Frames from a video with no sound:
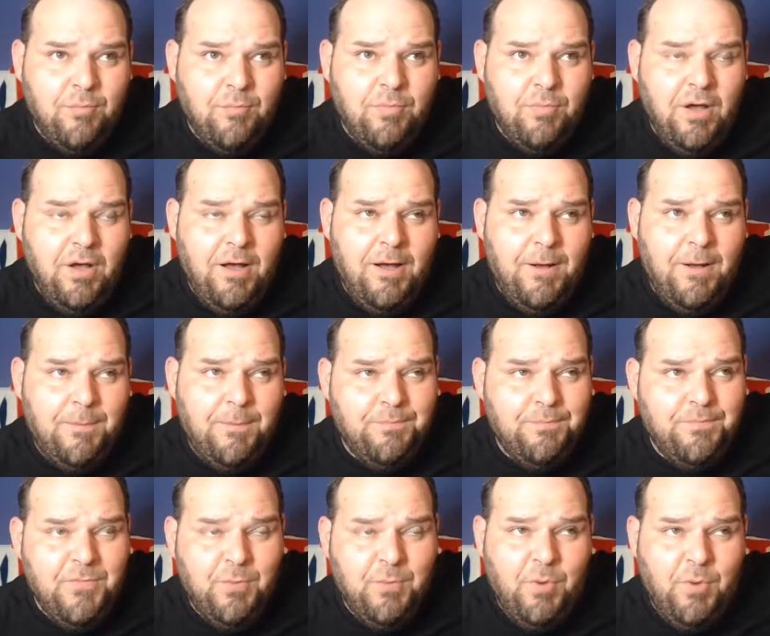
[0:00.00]

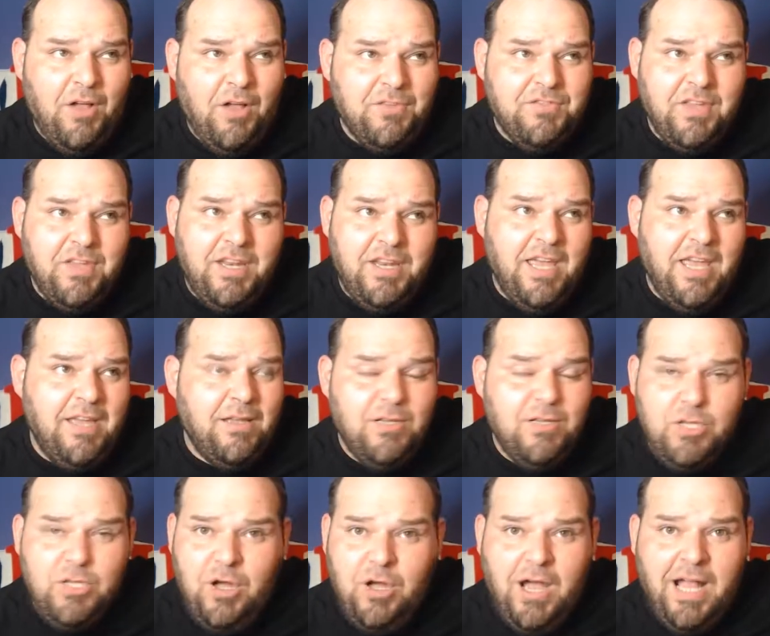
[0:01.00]
boss said, hey,
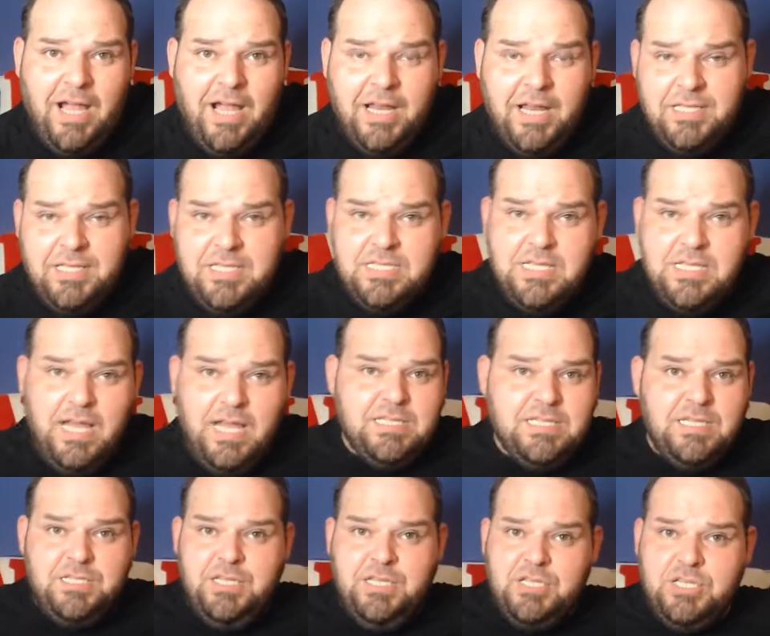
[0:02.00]
I got to get these guys
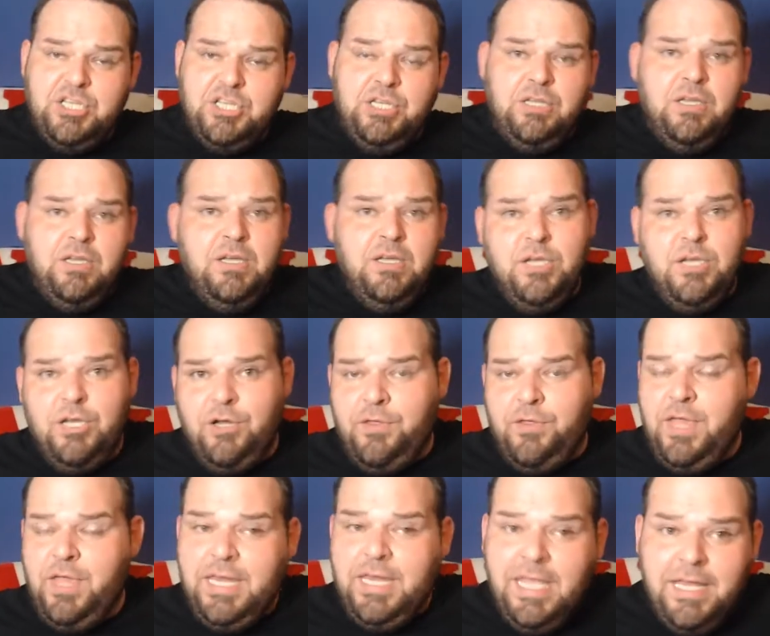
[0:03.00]
conditioned.
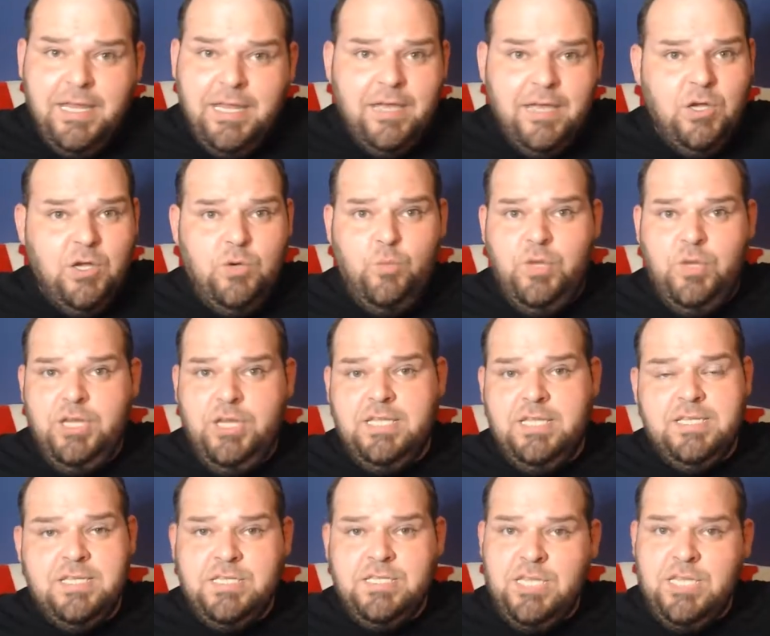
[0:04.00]
They need it. We
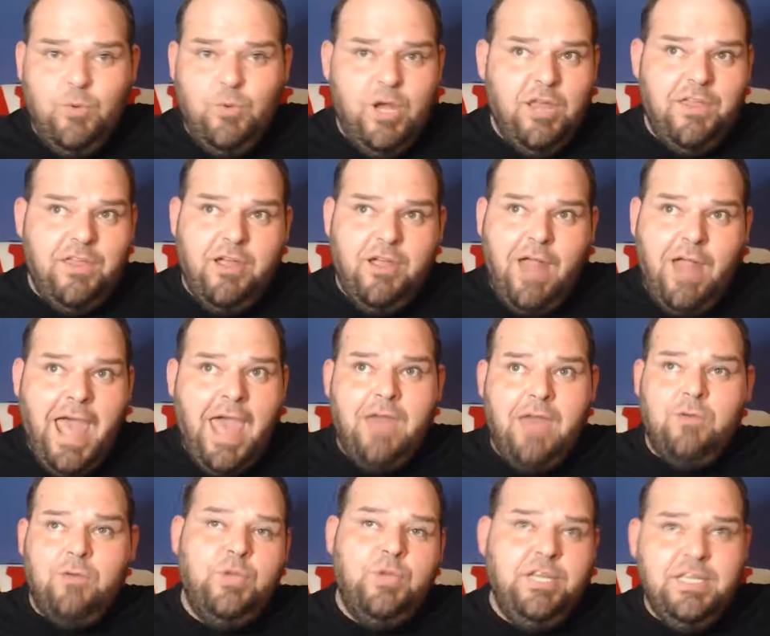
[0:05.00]
need to see where they're
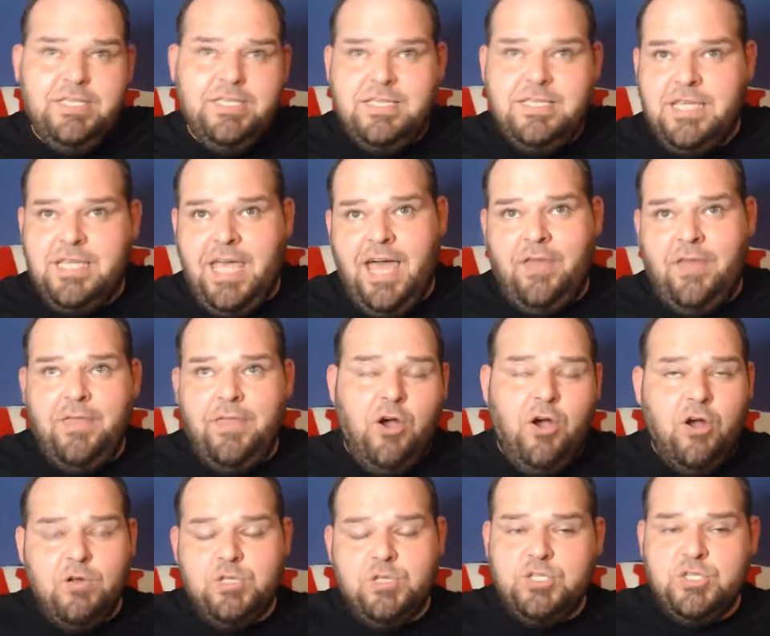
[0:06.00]
at. We need to see how they
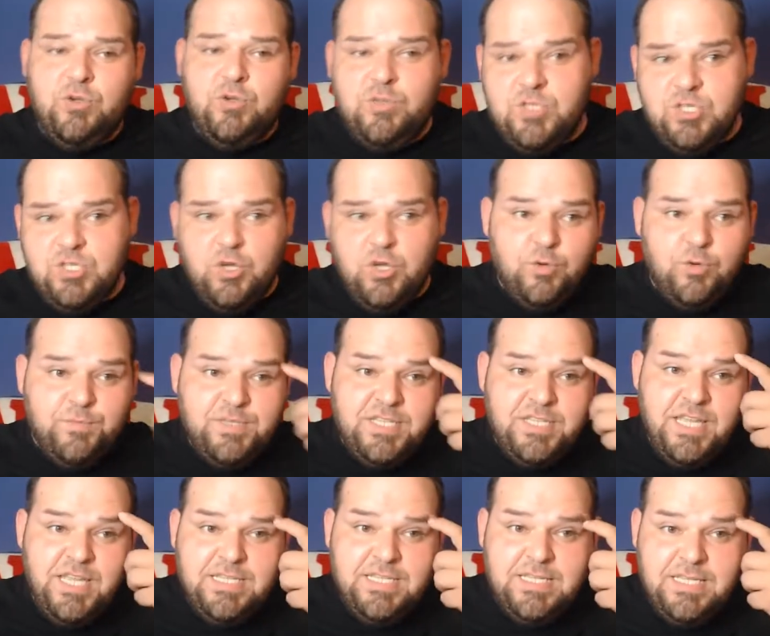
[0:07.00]
are in certain
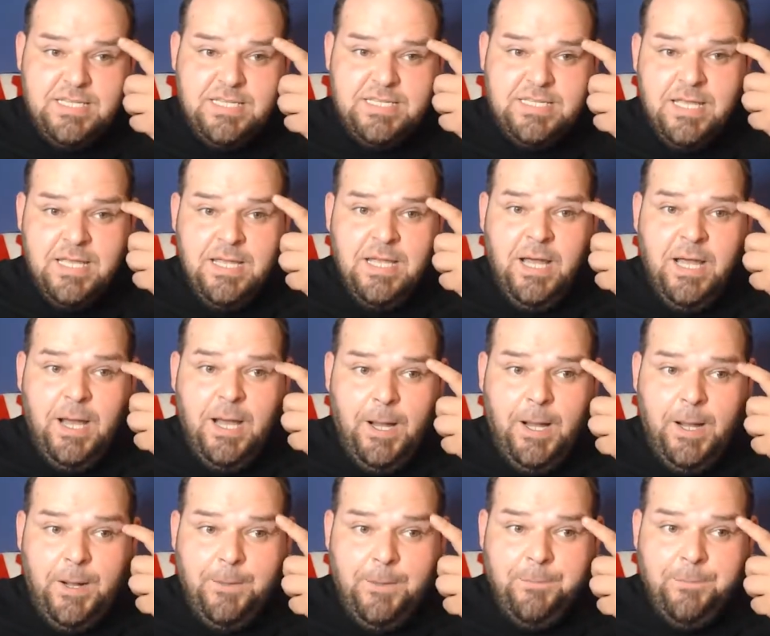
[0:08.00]
circumstances.
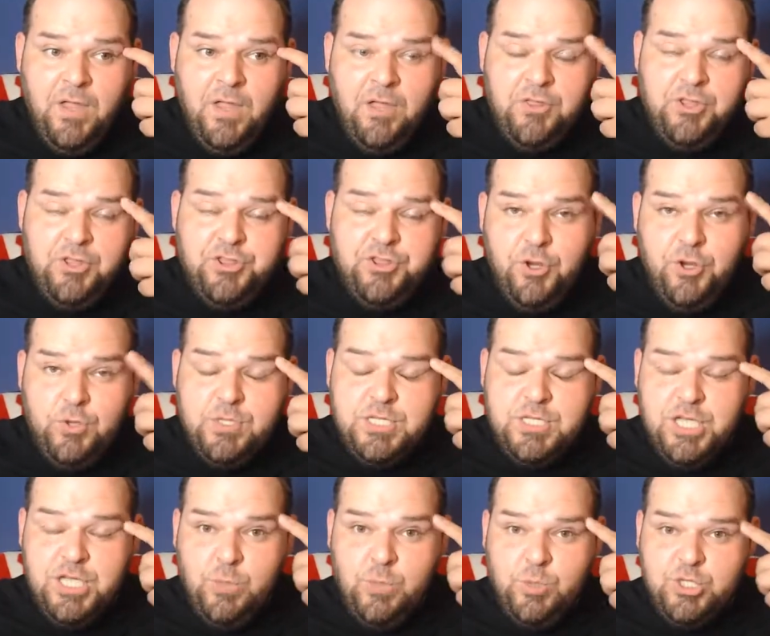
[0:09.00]
The third
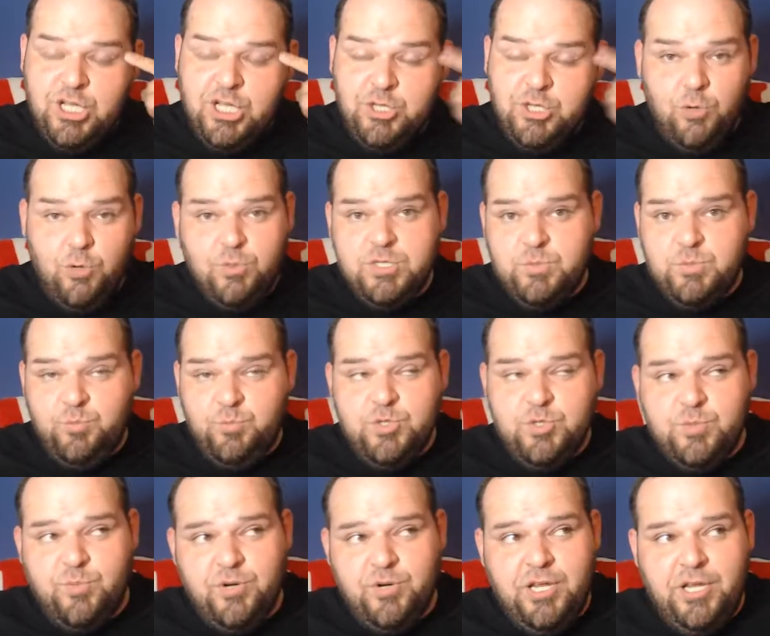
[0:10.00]
team, which I thought was
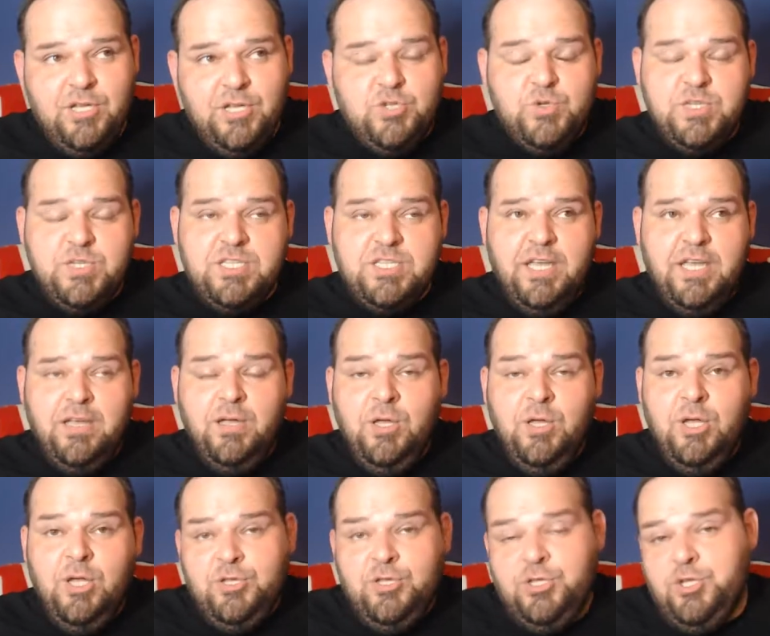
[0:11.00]
pretty interesting,
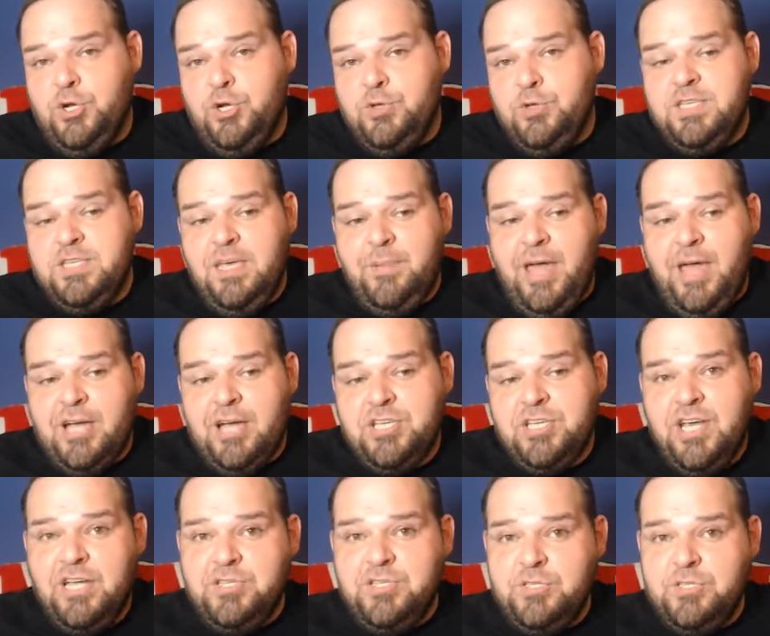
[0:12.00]
the third team
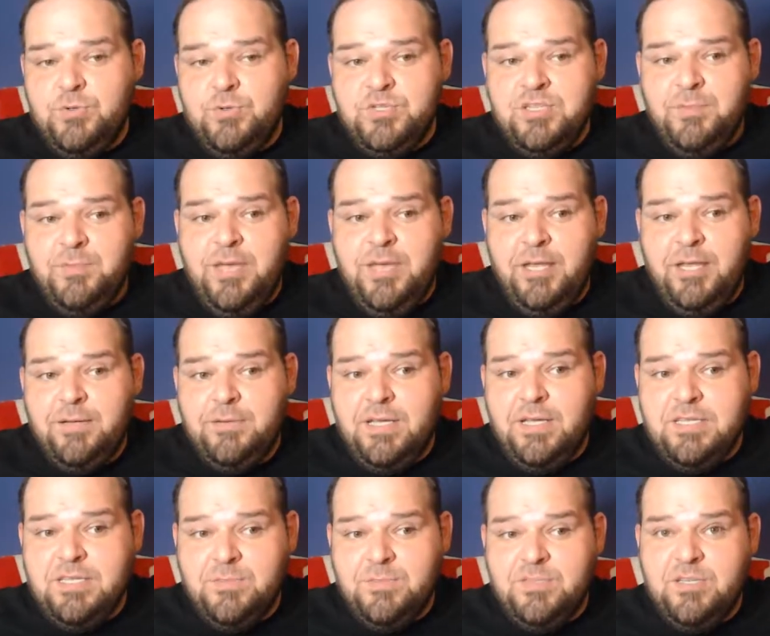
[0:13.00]
actually got to do some hitting
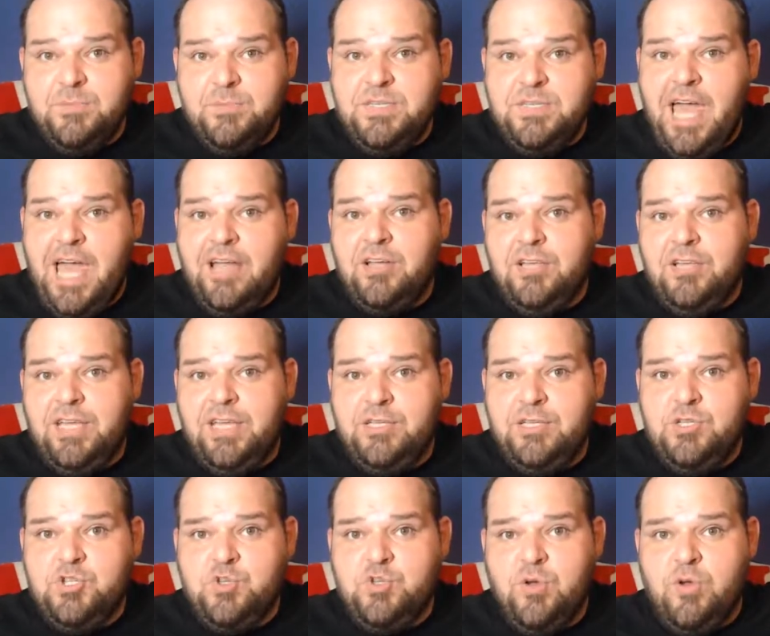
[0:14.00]
and some tackling in
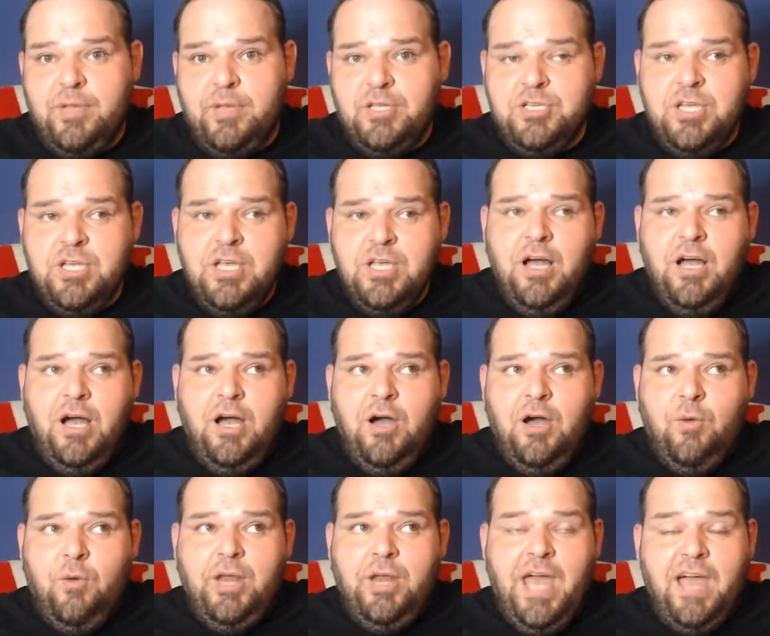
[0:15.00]
the scrimmage.
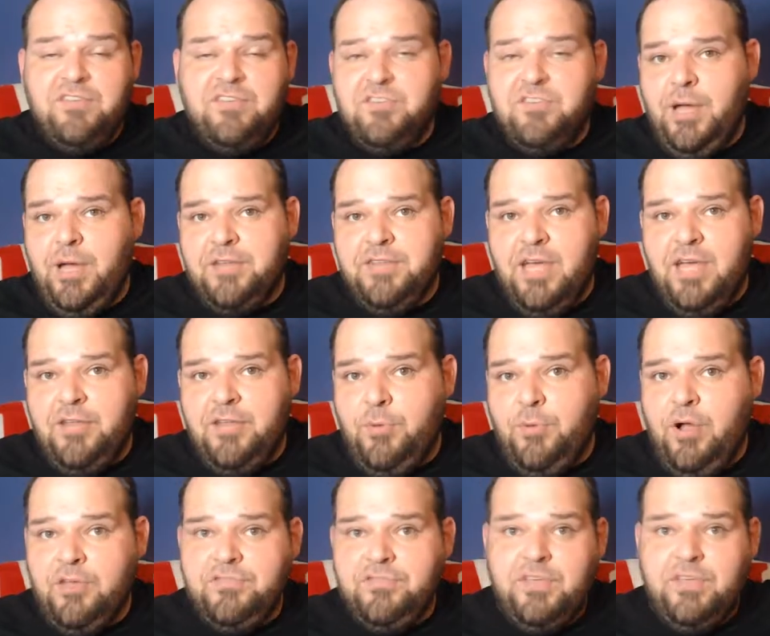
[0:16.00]
When asked about that, the
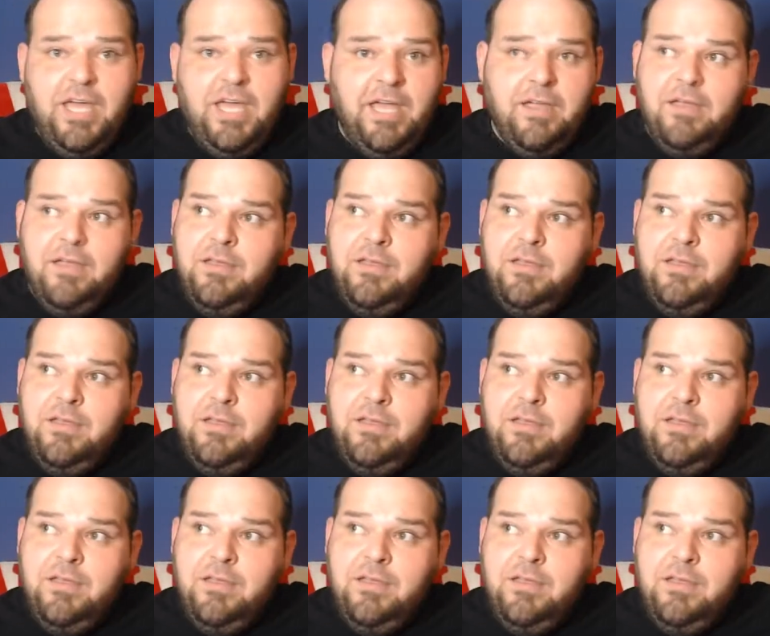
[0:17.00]
boss said, hey,